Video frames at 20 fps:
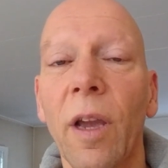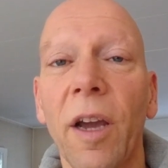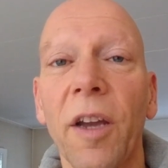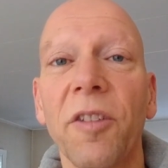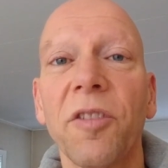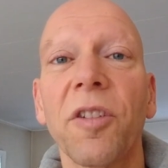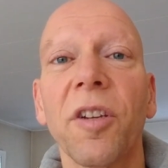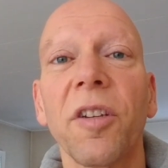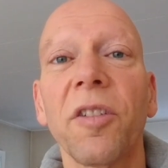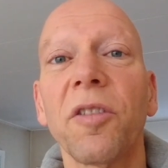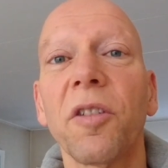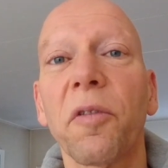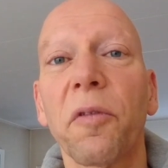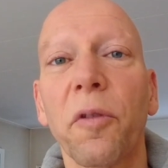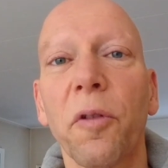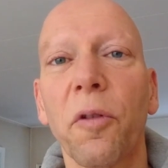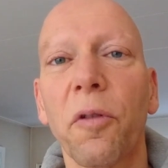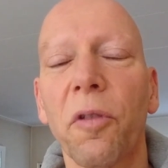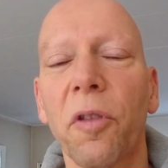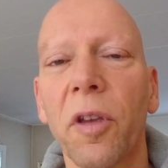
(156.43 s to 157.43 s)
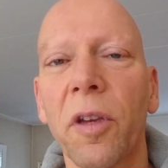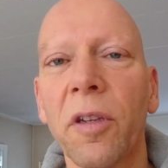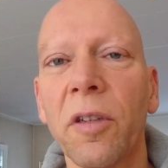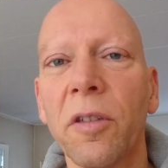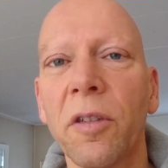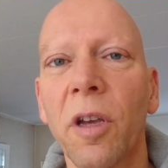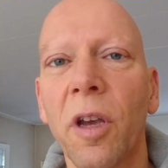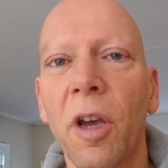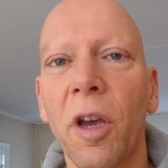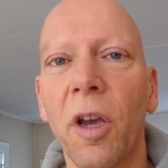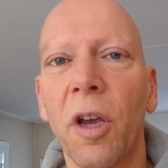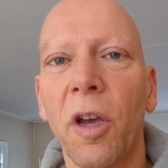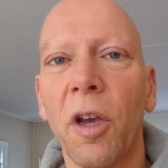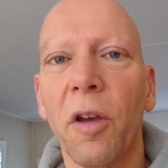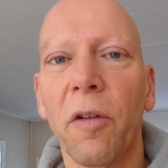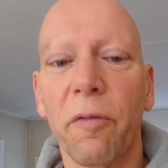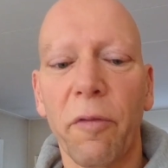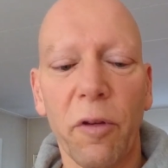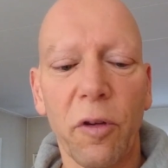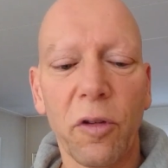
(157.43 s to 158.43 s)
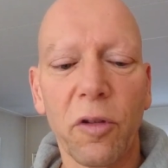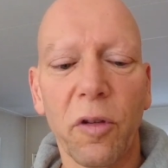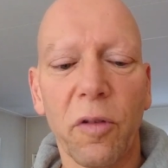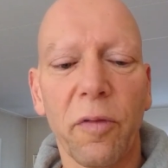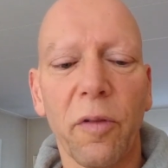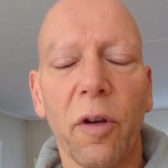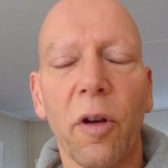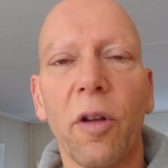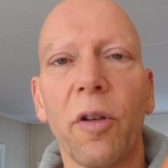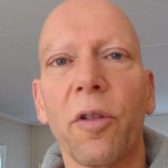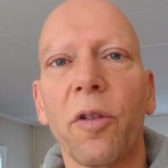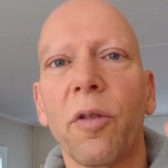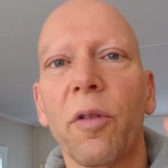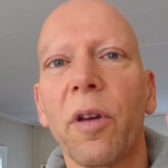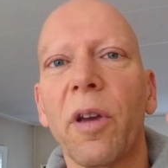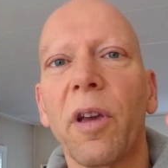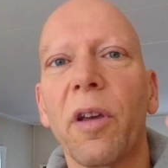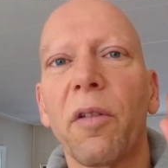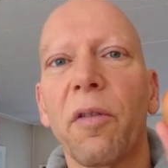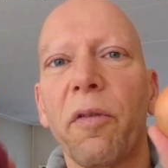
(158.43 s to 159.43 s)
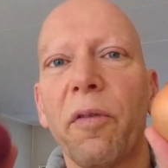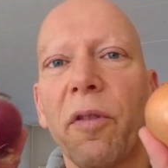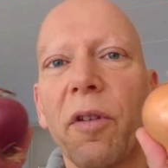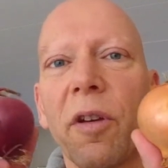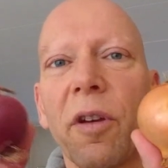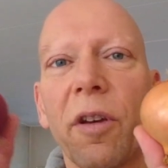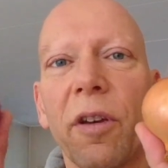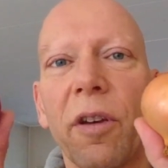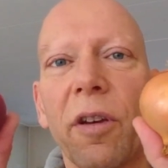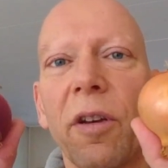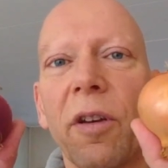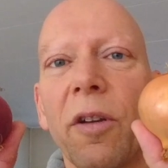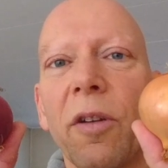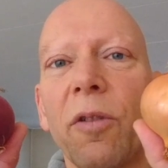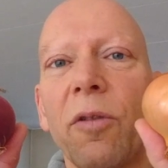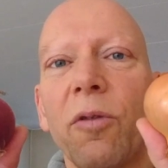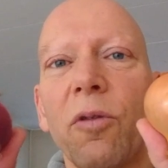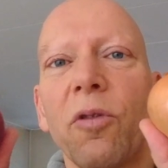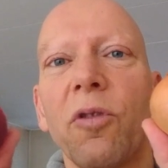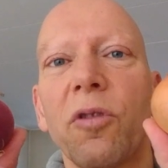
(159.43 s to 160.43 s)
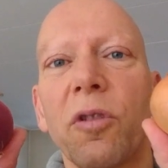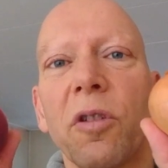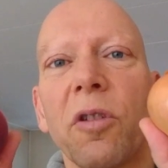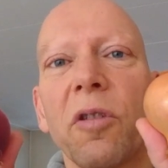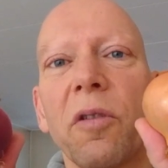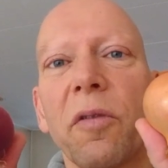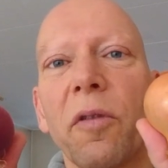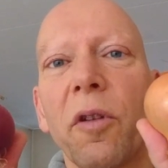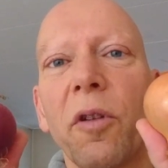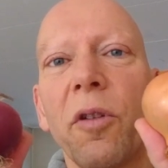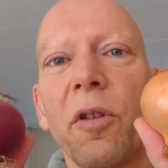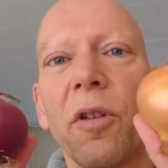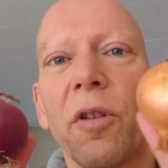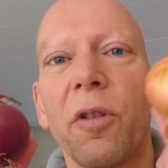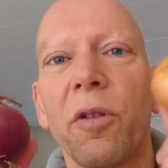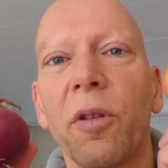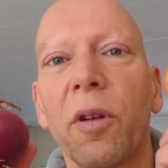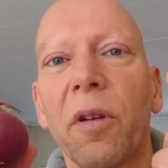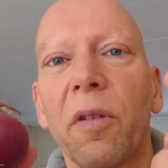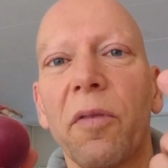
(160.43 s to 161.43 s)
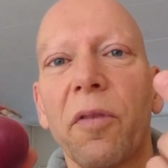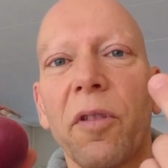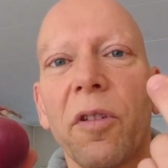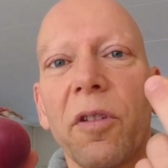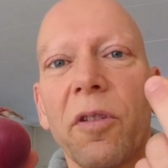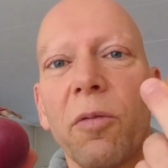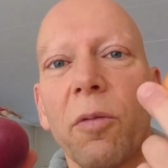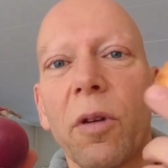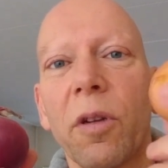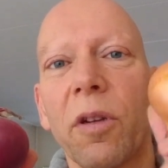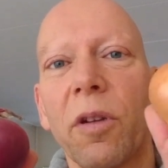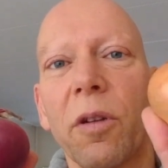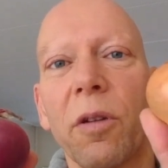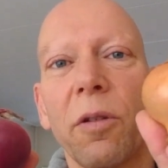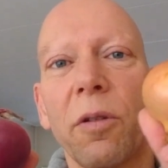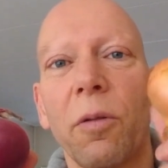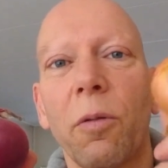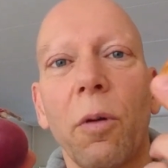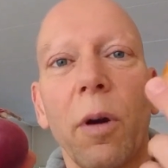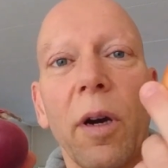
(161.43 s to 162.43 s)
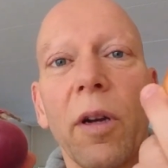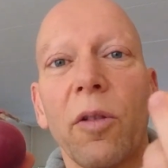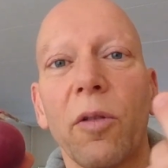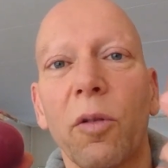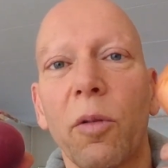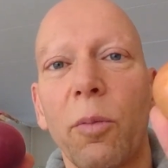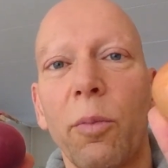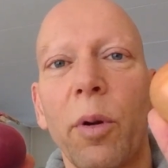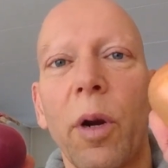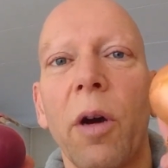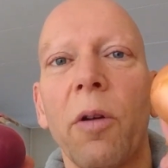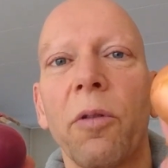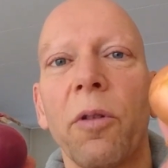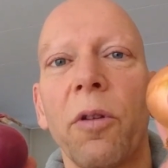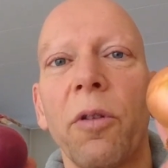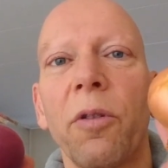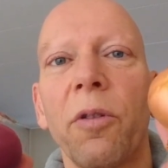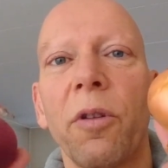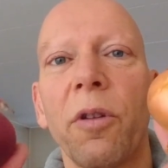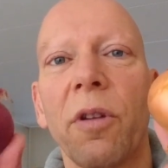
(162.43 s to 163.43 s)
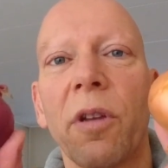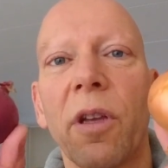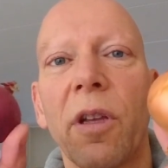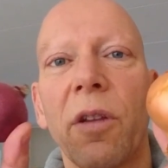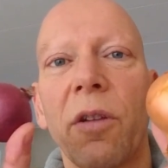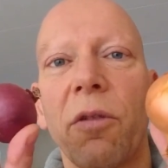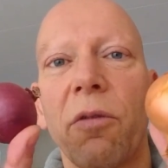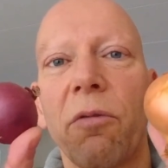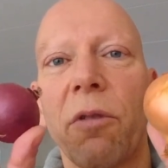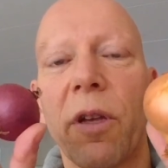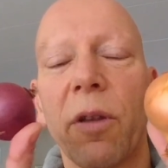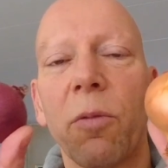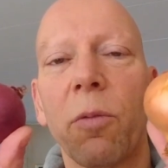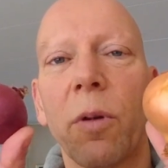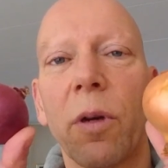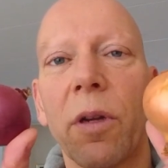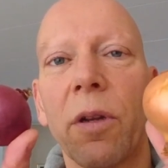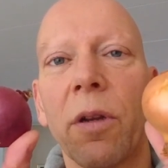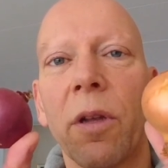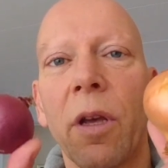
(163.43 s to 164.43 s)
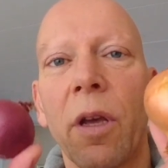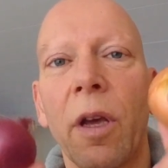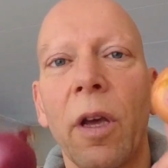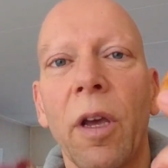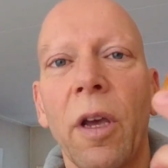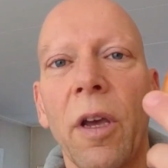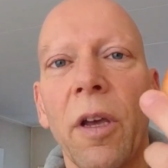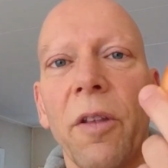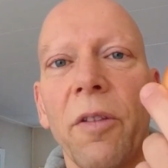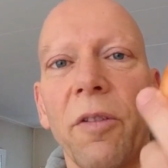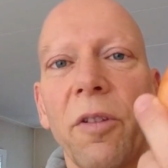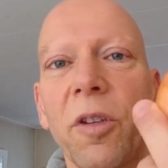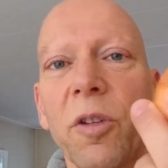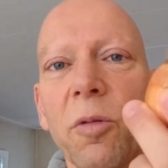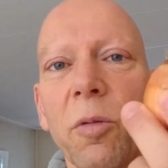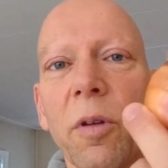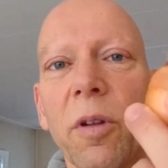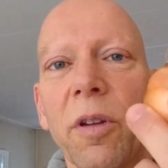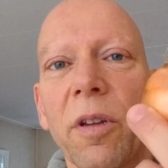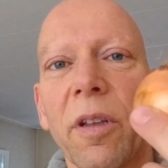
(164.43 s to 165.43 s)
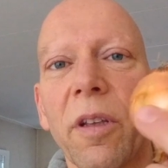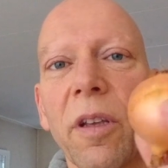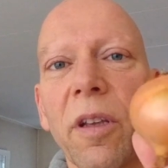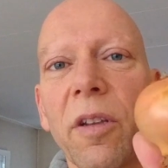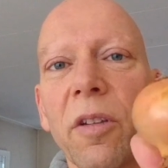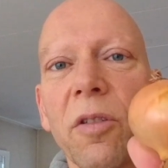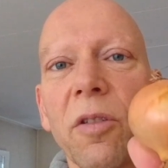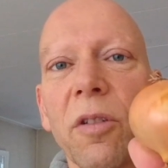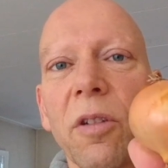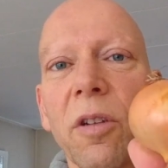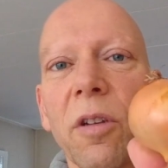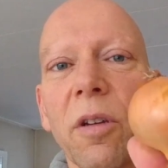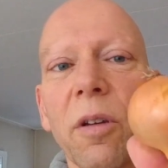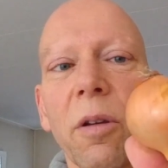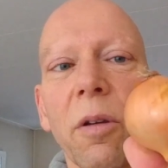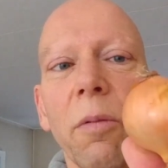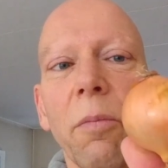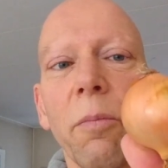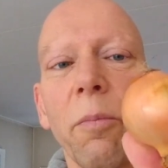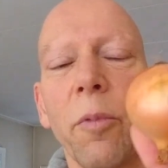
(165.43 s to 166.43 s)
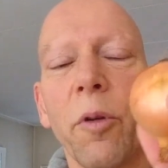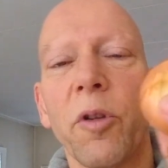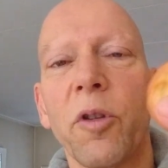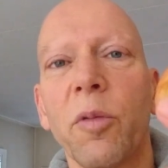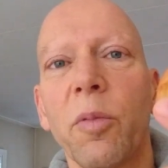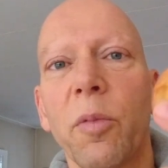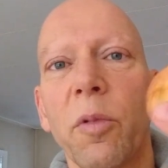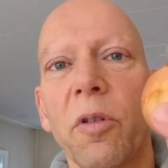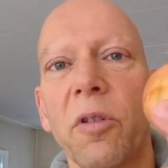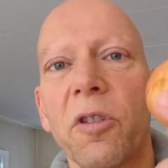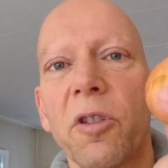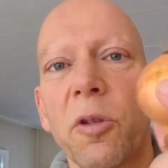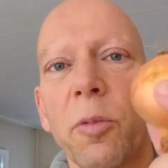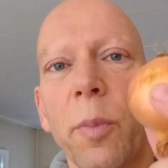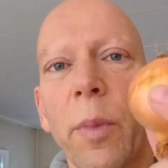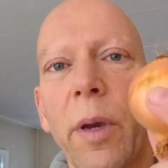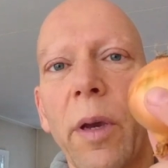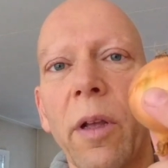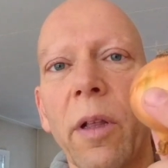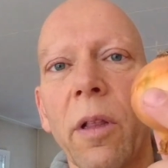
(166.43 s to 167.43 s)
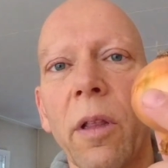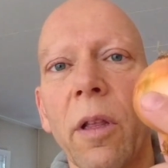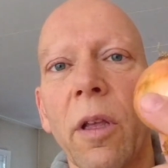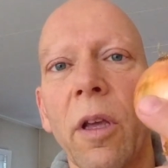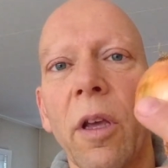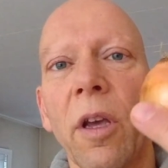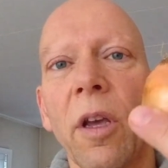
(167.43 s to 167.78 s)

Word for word: I changed a few things. First of all, you have uh, two sorts of onion. You have this one, the, the white, the brown onion and the red one. This one has much more smell.